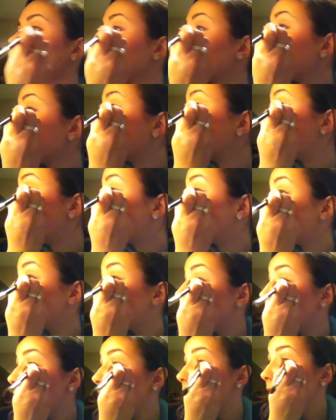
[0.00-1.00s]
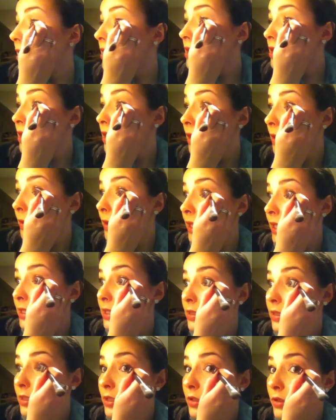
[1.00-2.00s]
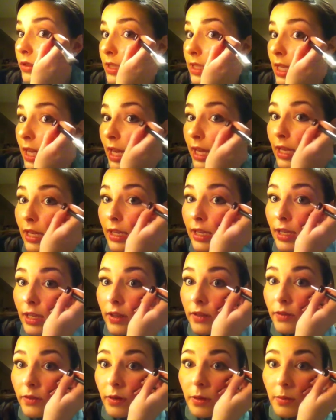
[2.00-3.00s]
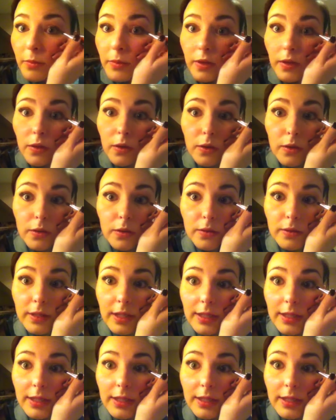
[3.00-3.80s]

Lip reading: And then what I do is just take it from the corner,